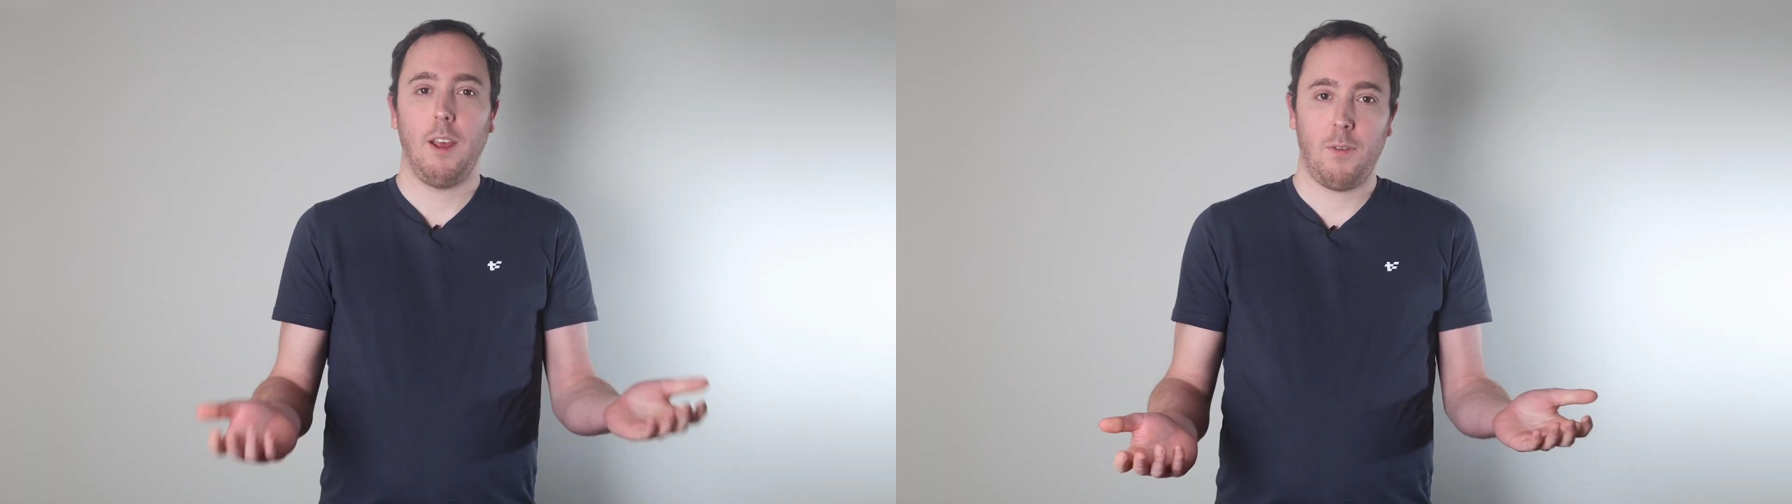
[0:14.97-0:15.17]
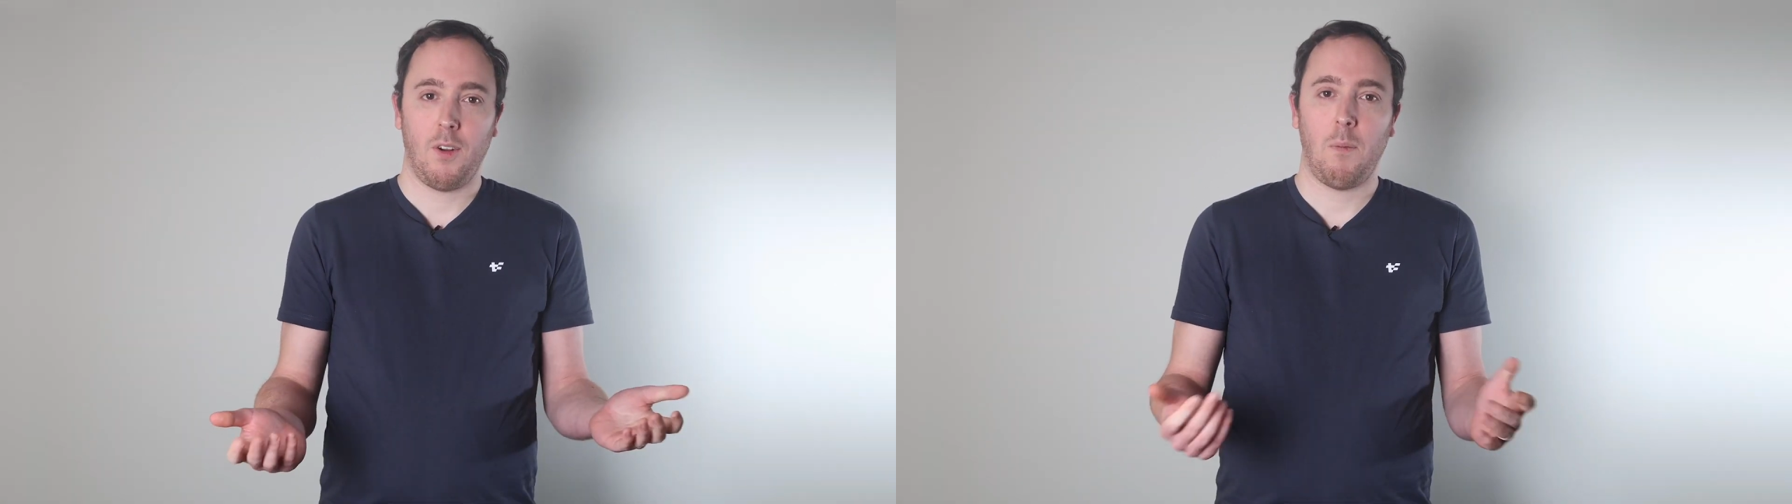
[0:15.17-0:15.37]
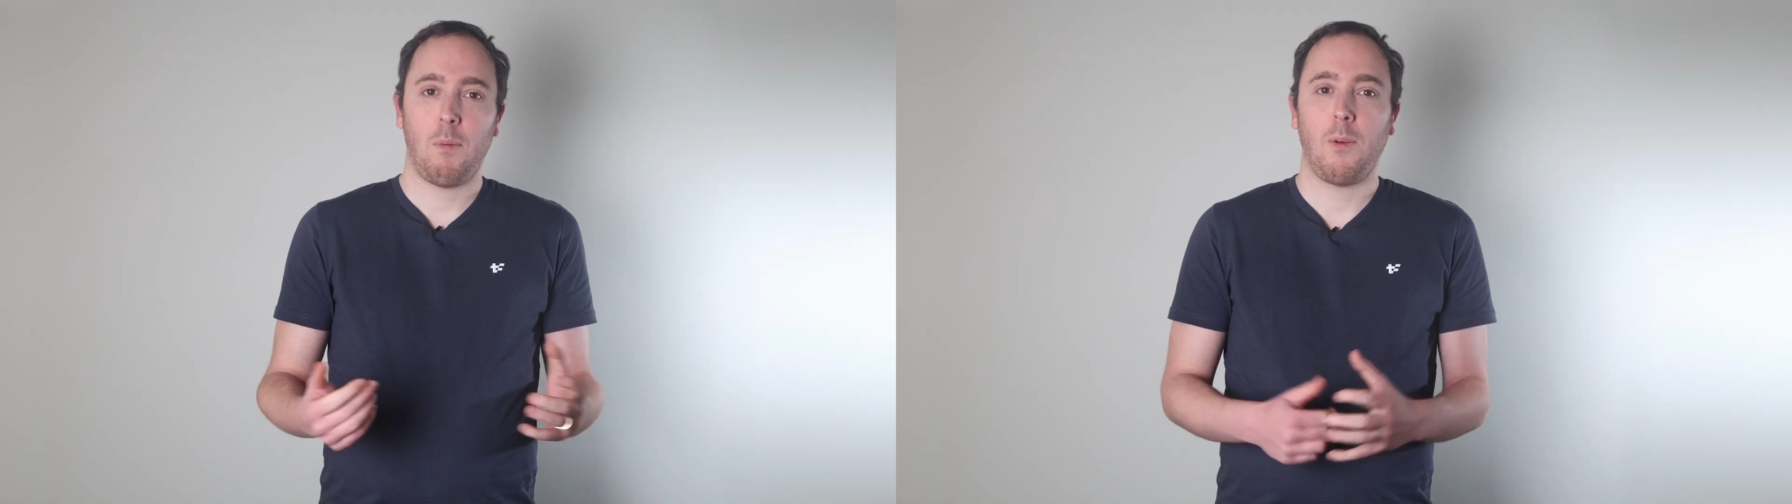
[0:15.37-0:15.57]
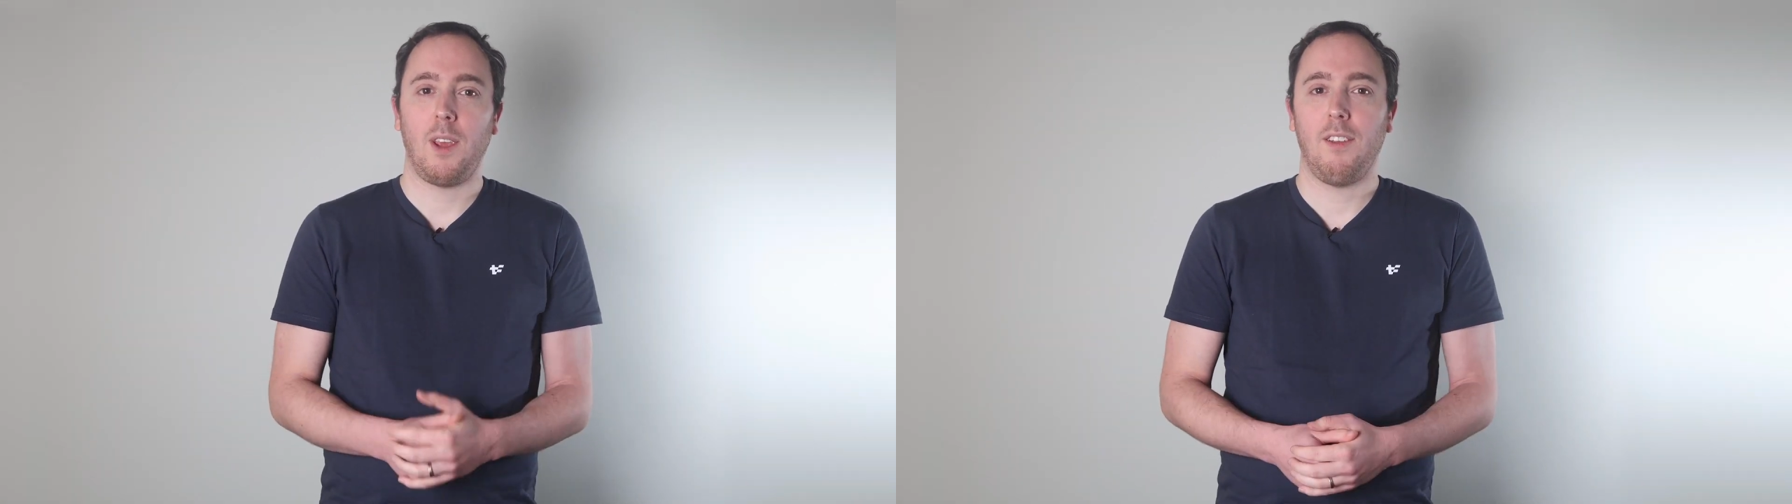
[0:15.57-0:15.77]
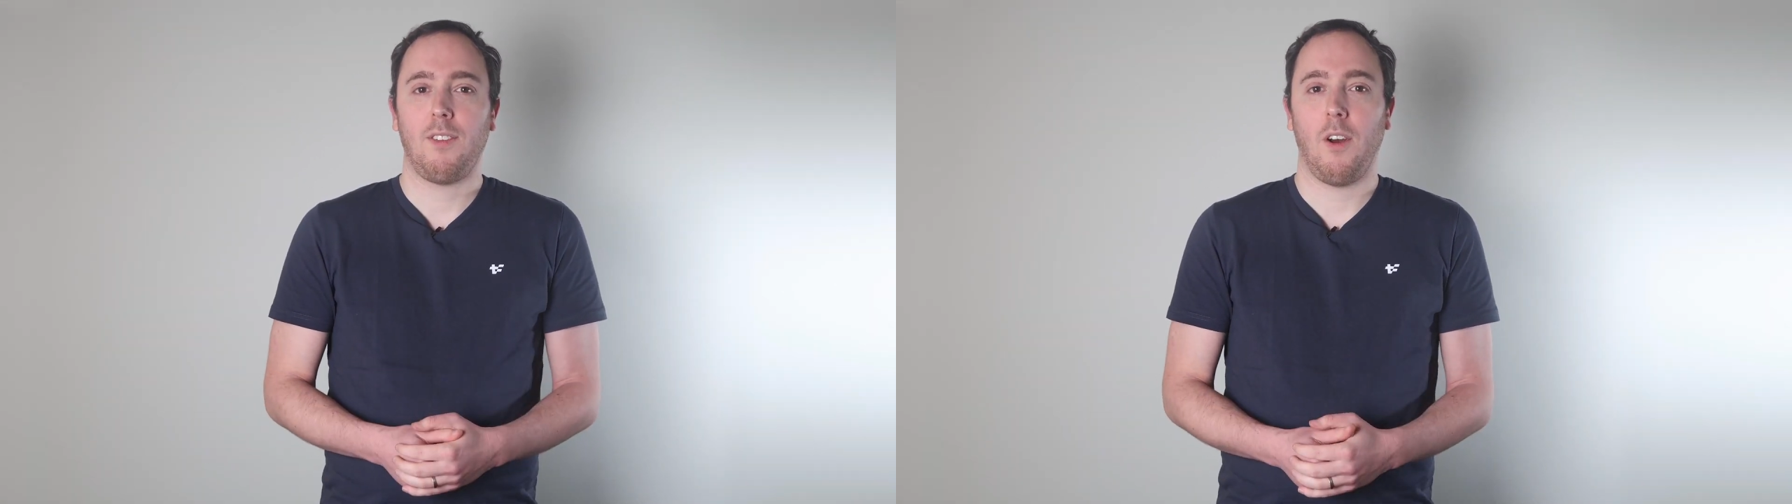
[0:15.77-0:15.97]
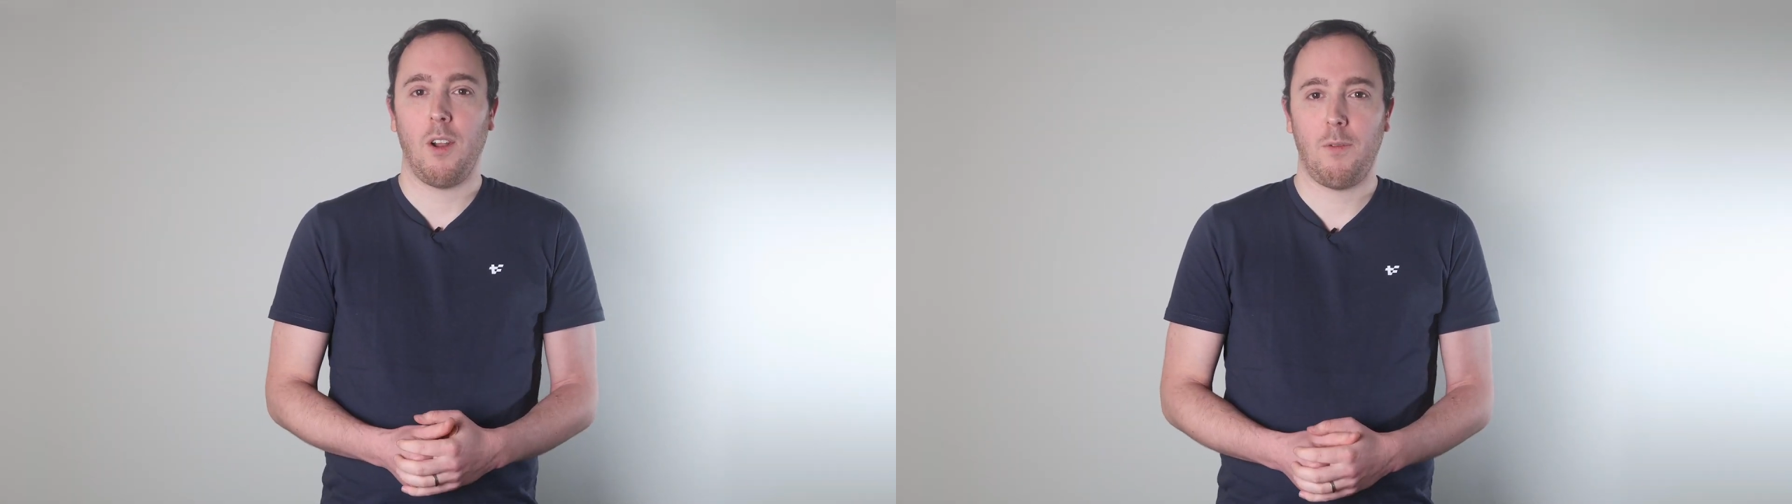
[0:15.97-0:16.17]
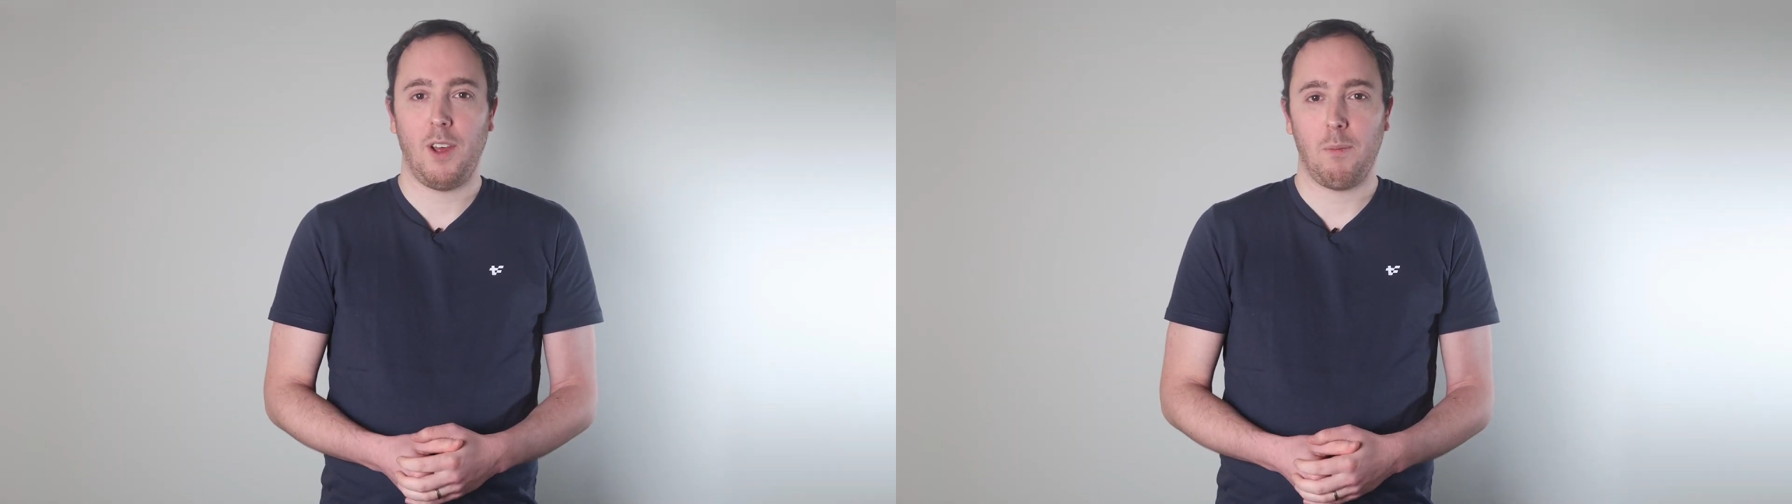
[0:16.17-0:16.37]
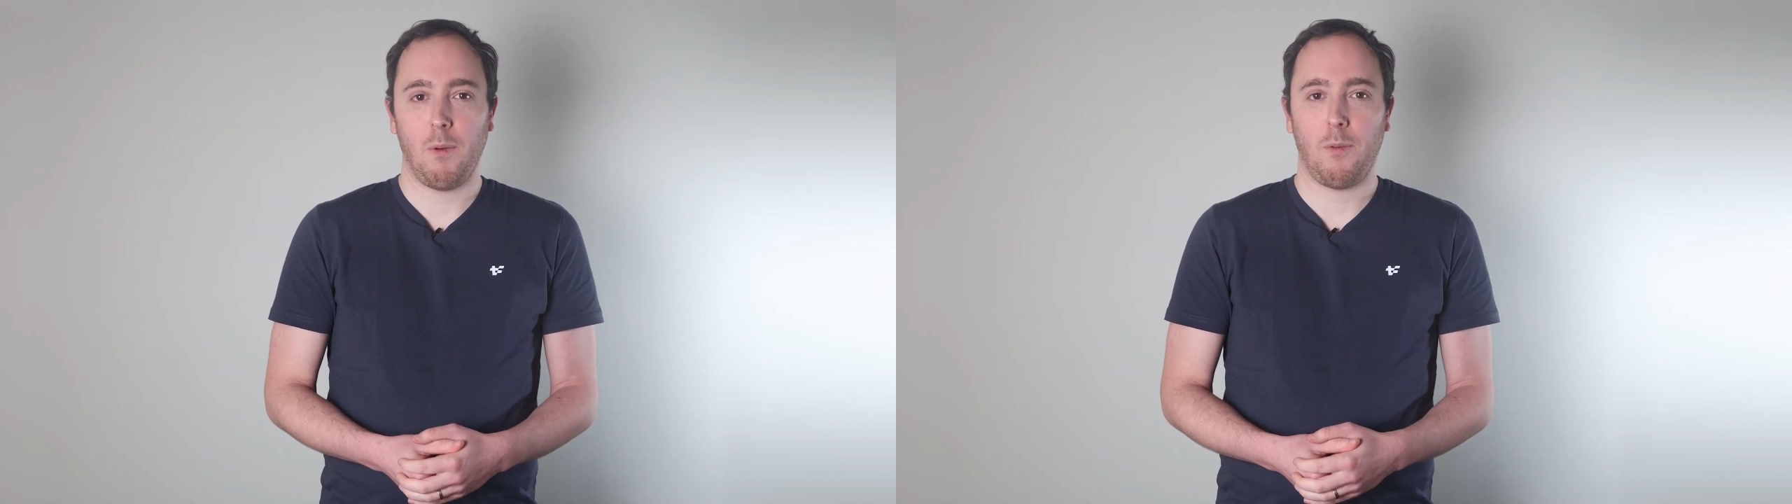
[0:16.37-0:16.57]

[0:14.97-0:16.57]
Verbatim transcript: If an employee is unavailable